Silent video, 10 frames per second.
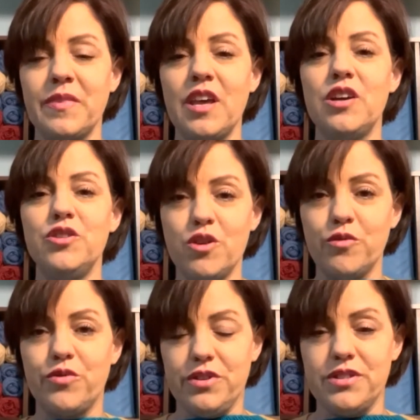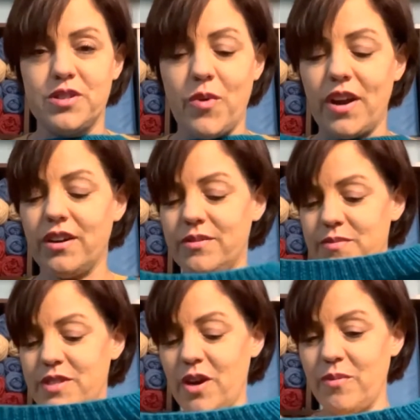no frills sweater.
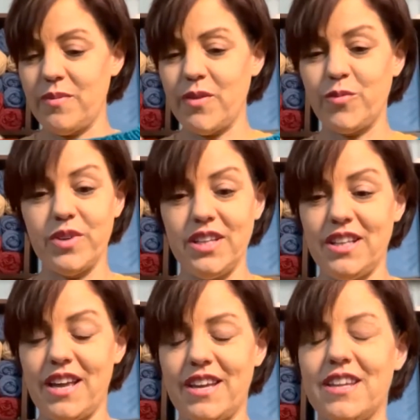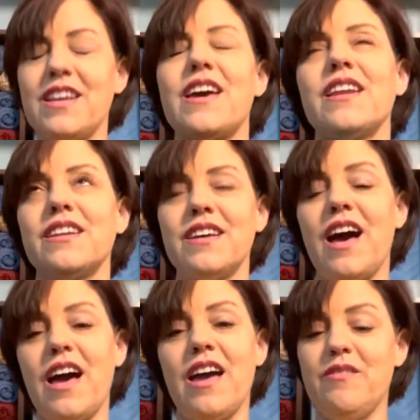So really like it, and
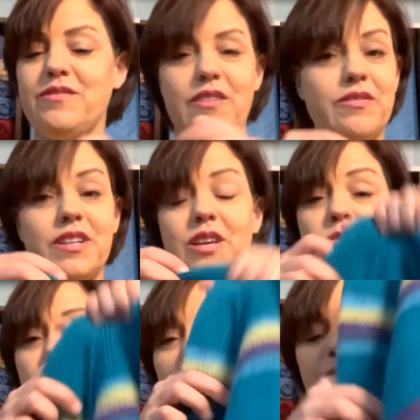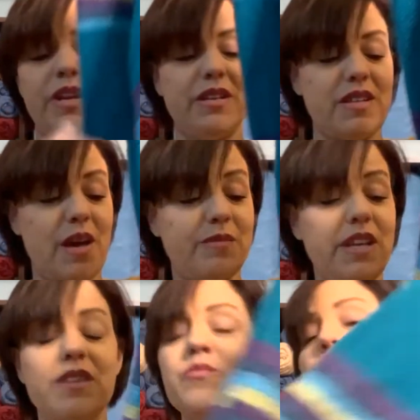I have definitely worn it many times,
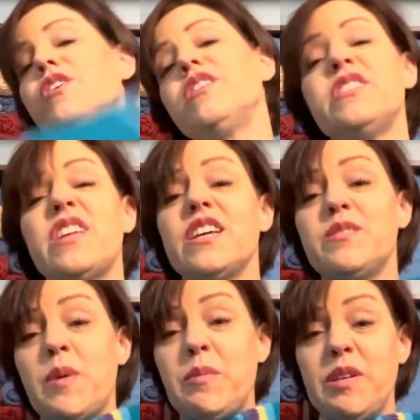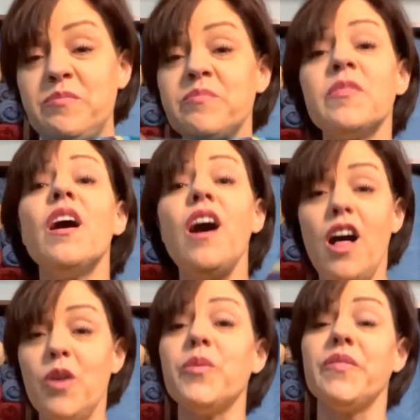and one of these days maybe
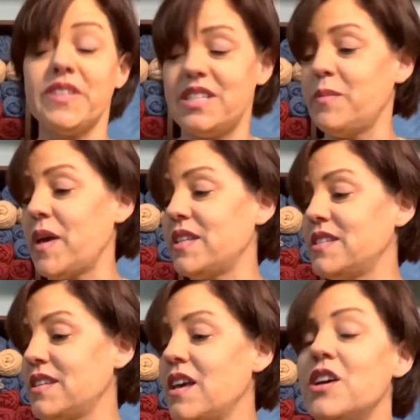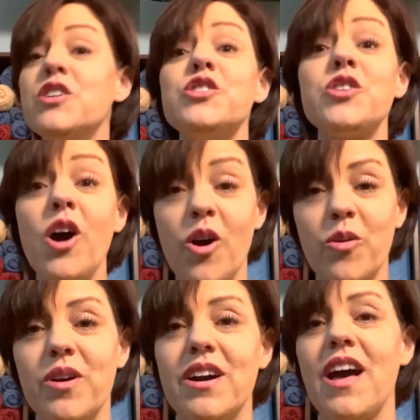I'll weave in some ends.
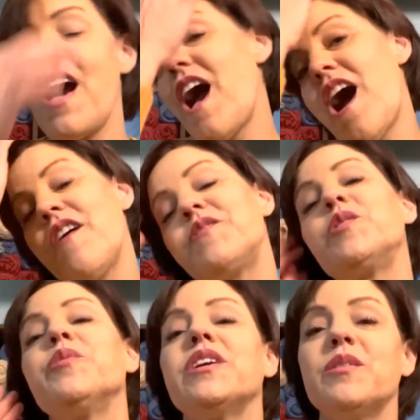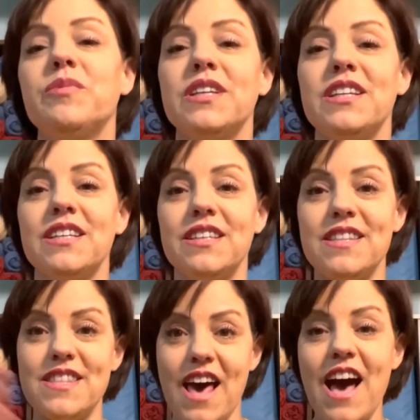So after we
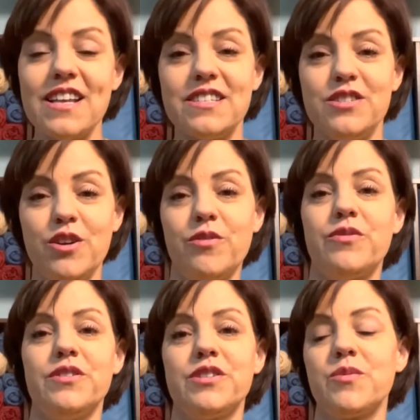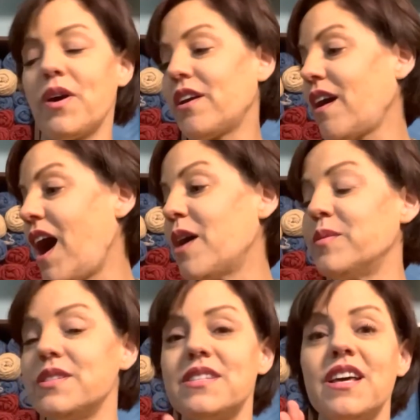completed that no frills sweater, I
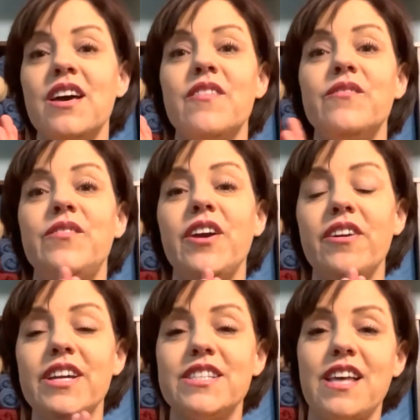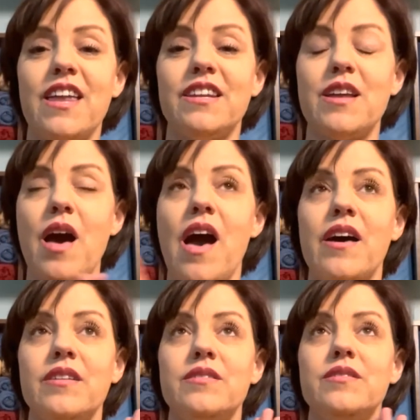was very excited
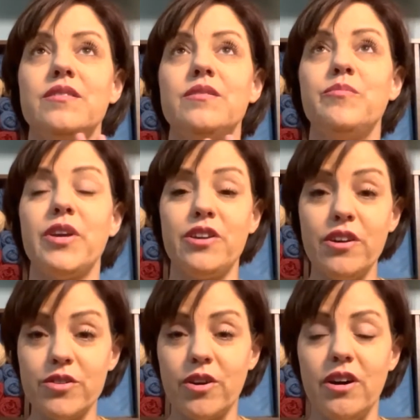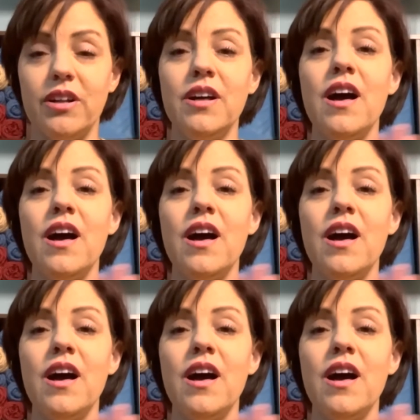at my yarn crawl